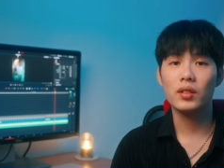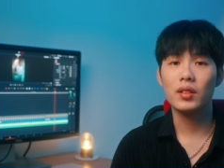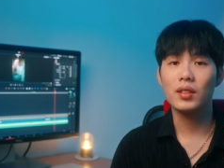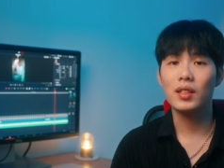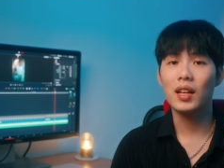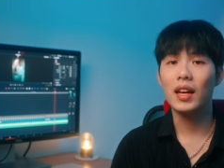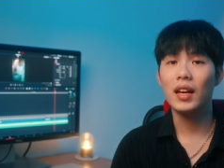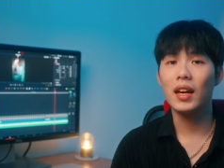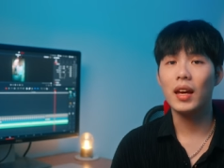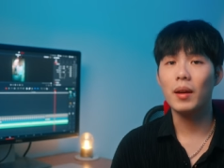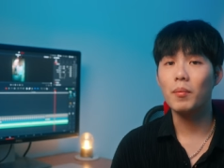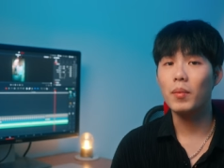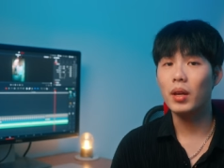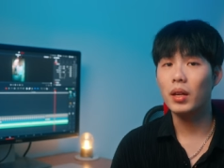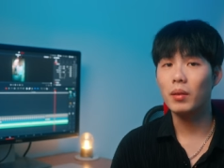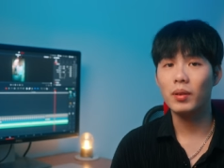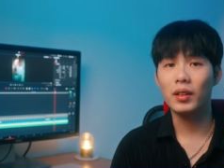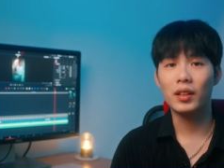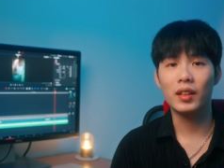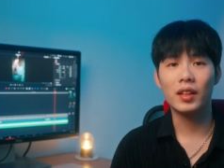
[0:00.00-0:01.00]
today and
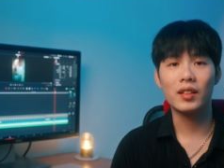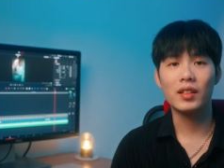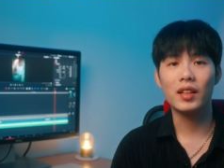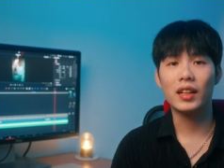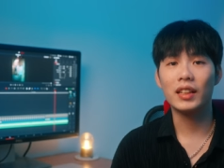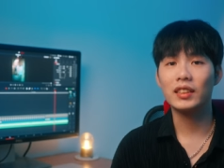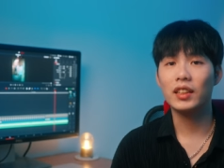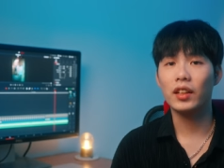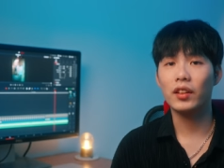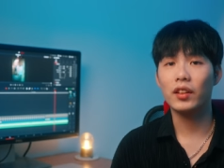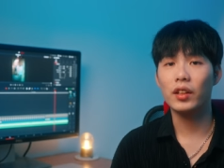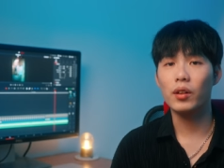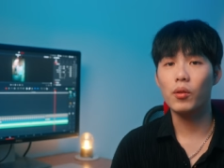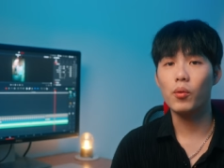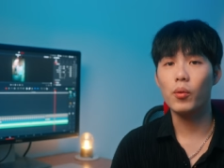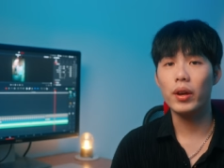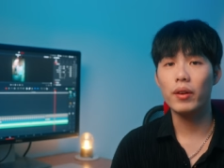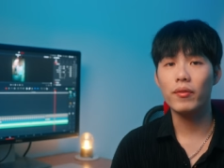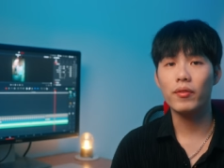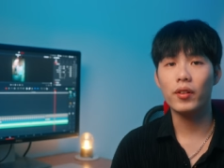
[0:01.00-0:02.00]
maybe can take something
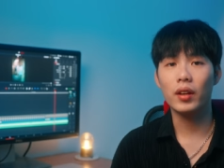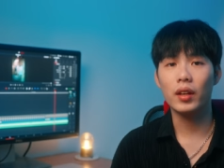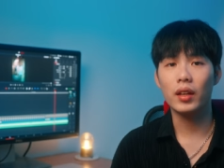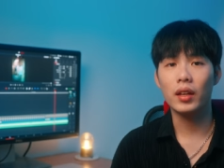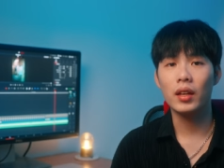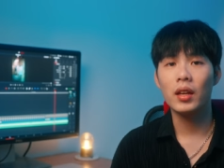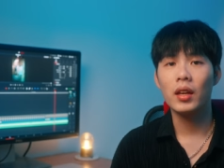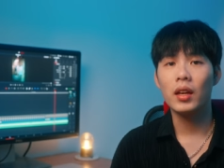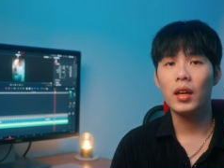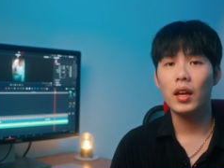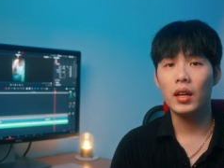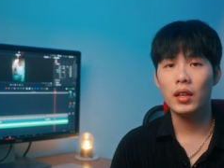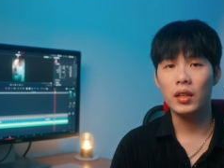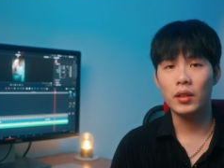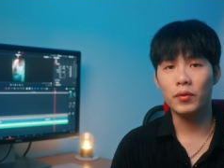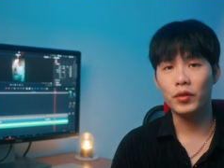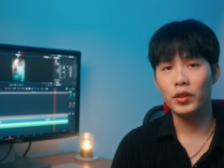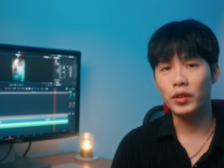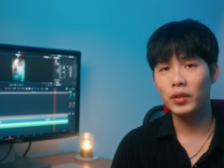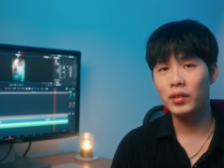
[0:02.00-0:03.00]
away from it. And
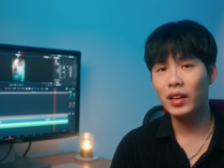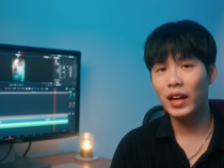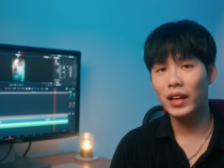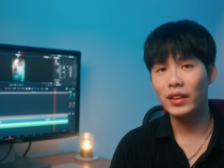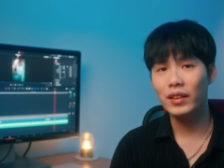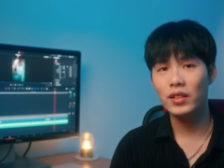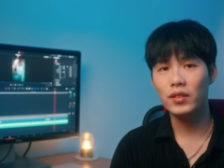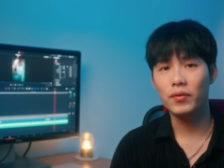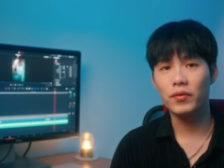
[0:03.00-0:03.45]
if you like this